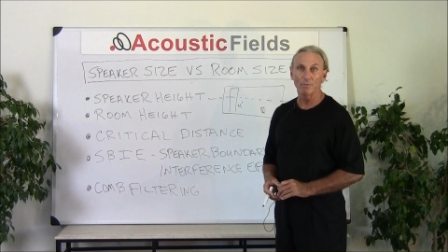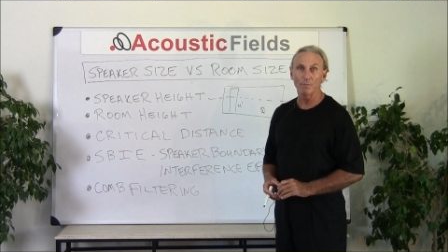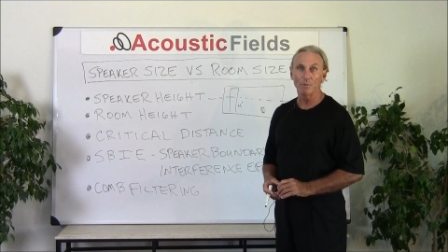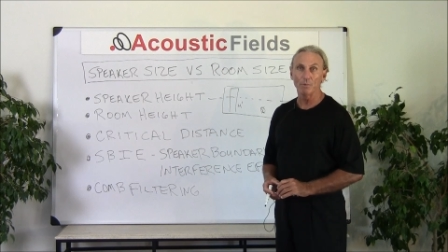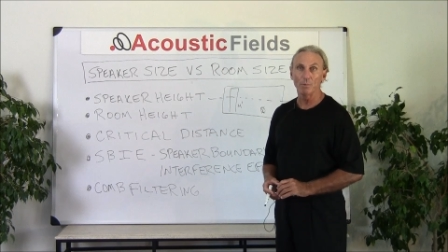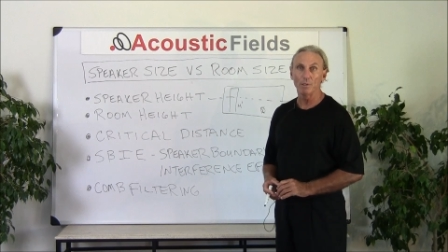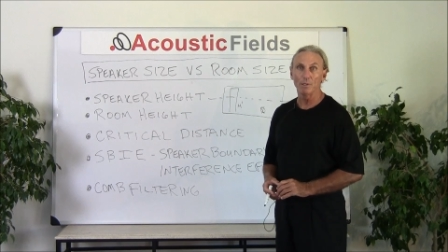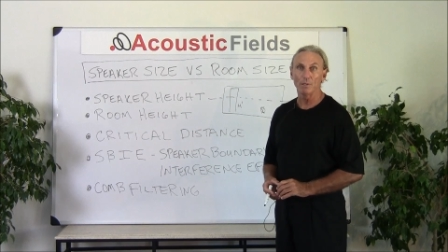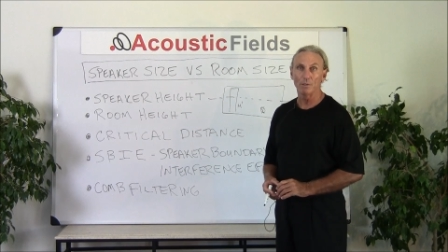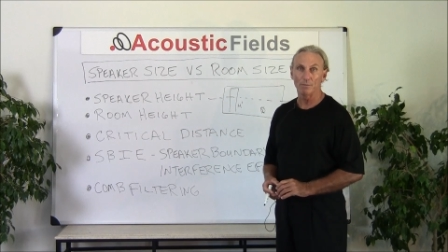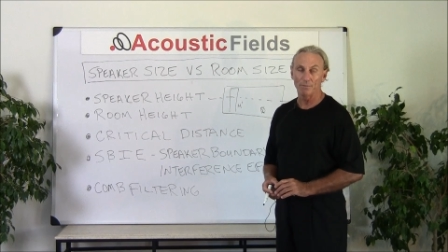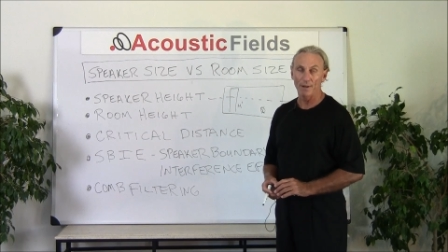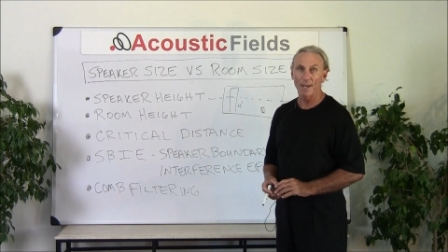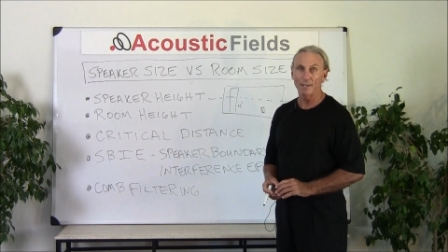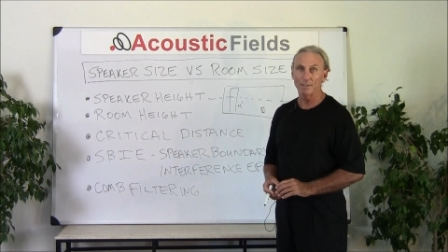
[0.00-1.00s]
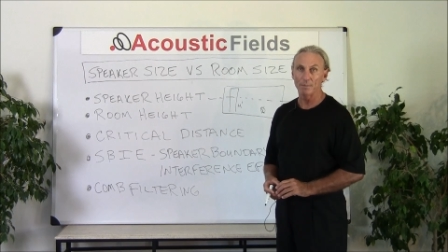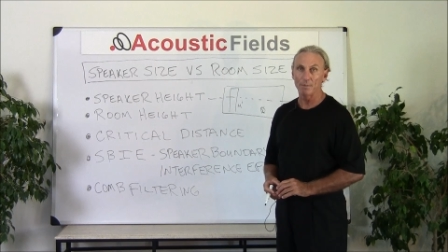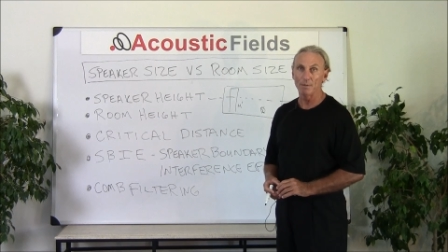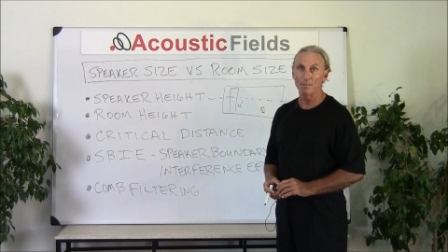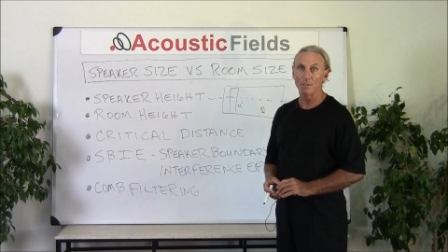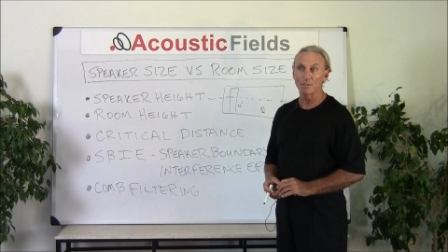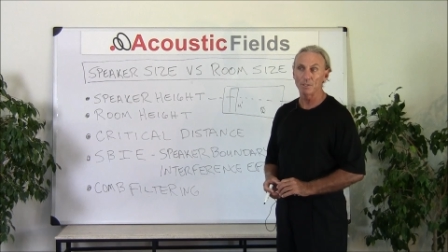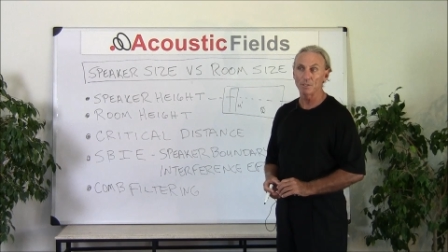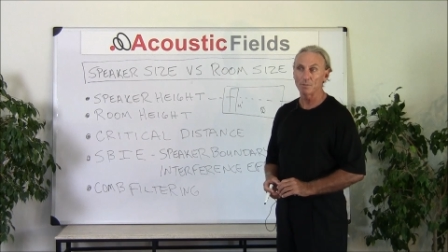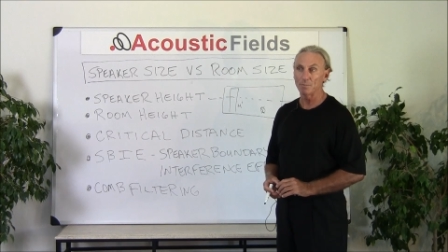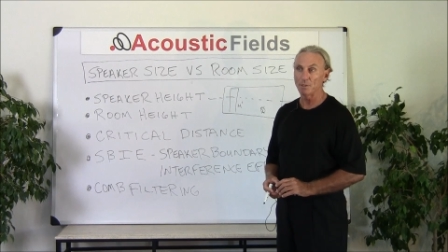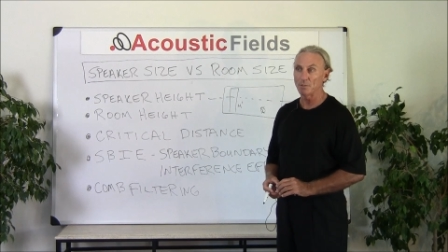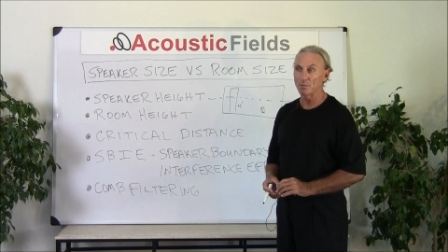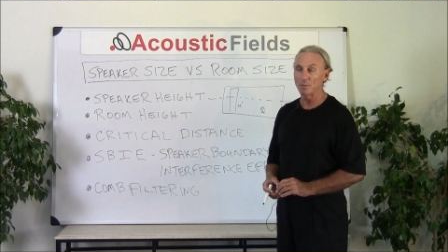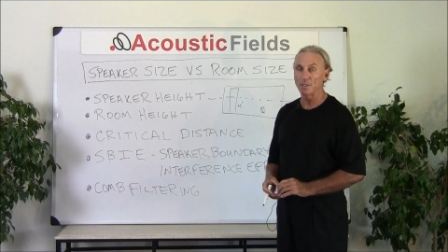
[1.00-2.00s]
if you will, or phantom images
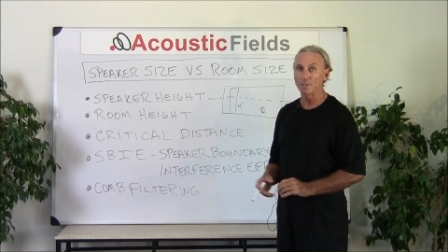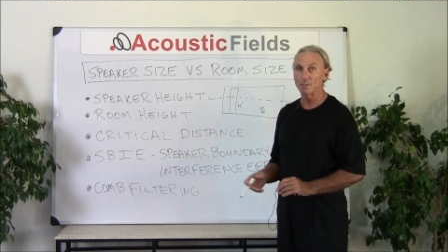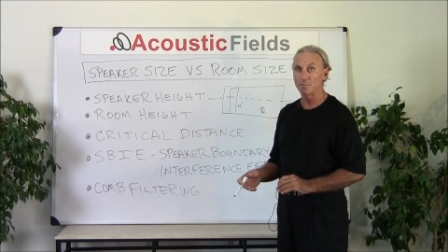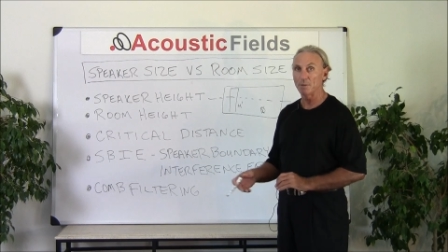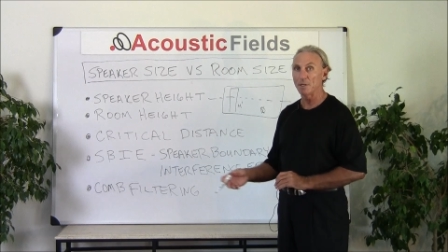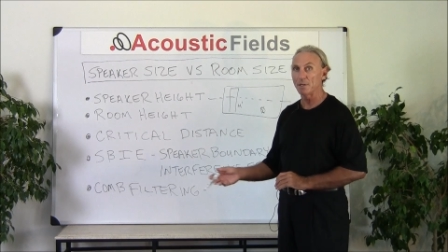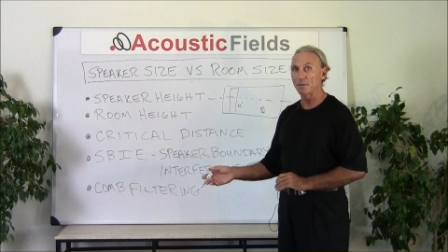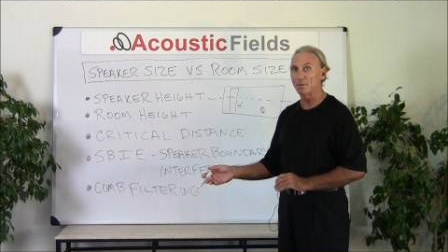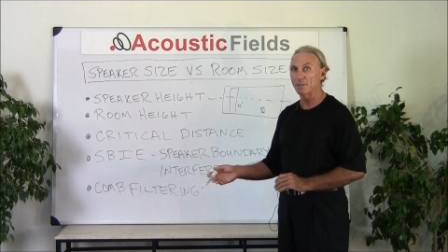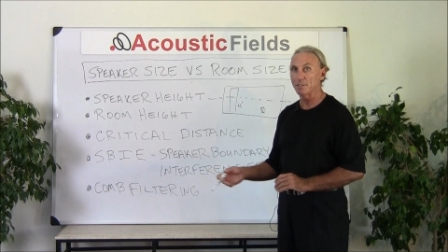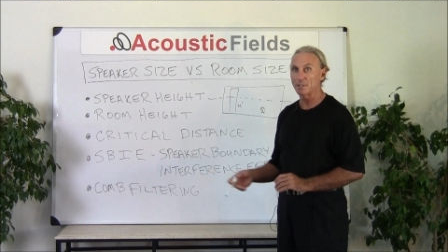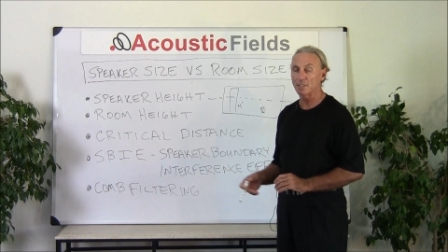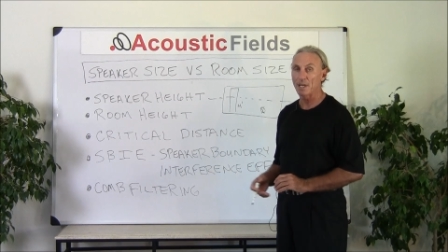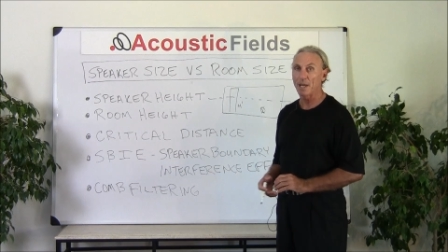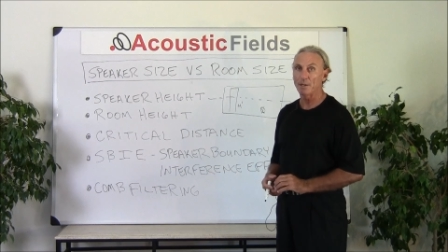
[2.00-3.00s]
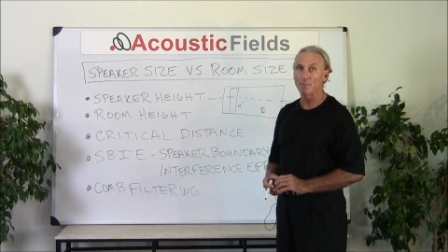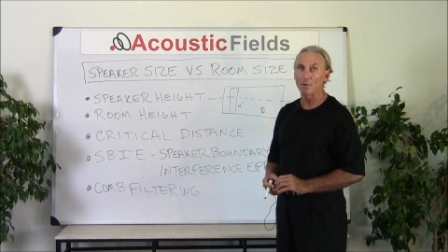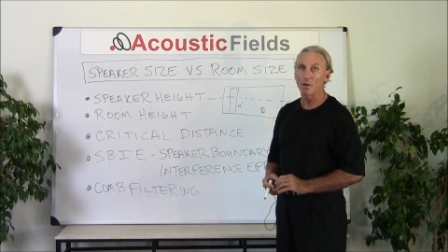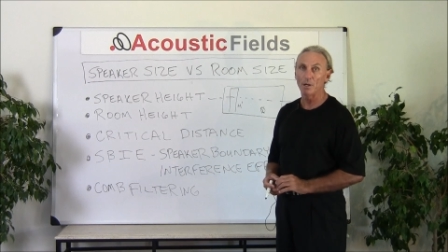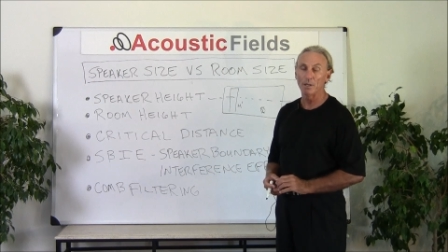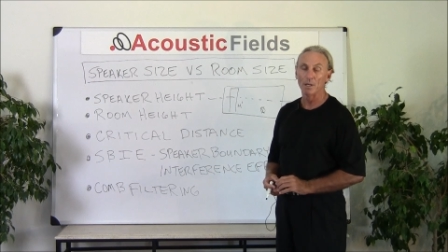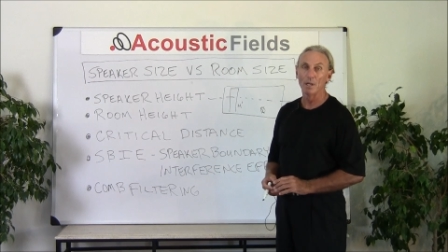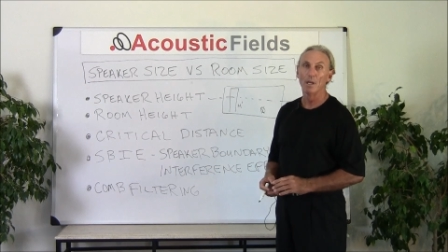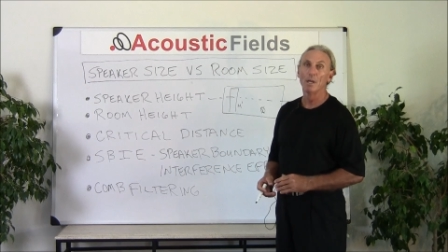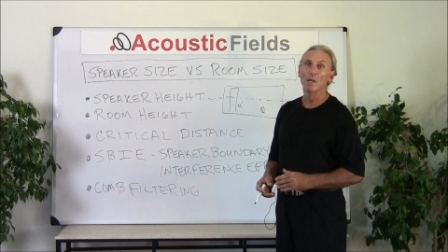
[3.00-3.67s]
between a speaker and a sidewall